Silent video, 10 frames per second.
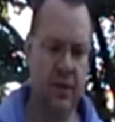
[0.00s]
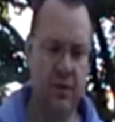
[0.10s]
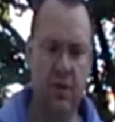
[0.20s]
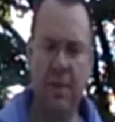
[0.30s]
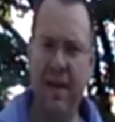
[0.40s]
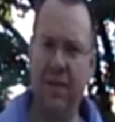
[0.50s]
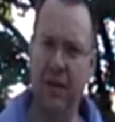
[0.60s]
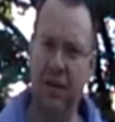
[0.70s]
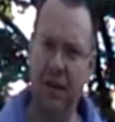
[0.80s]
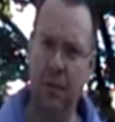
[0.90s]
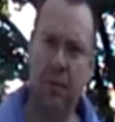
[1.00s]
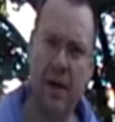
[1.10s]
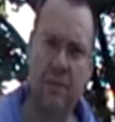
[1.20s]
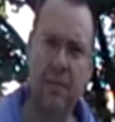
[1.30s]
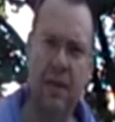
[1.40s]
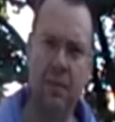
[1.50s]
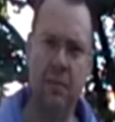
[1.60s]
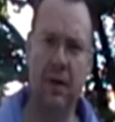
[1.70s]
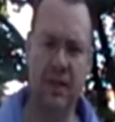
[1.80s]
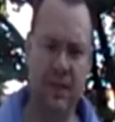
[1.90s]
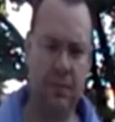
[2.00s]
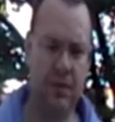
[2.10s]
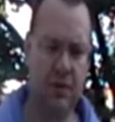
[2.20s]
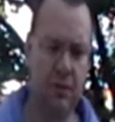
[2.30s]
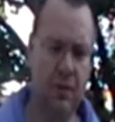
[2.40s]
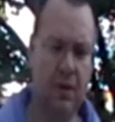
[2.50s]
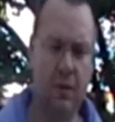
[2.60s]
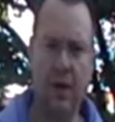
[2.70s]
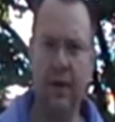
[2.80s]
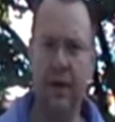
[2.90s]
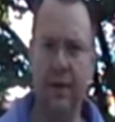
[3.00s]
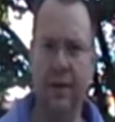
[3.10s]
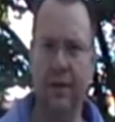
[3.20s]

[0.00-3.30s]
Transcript: so I'm having a little problem keeping my temperature where I want it.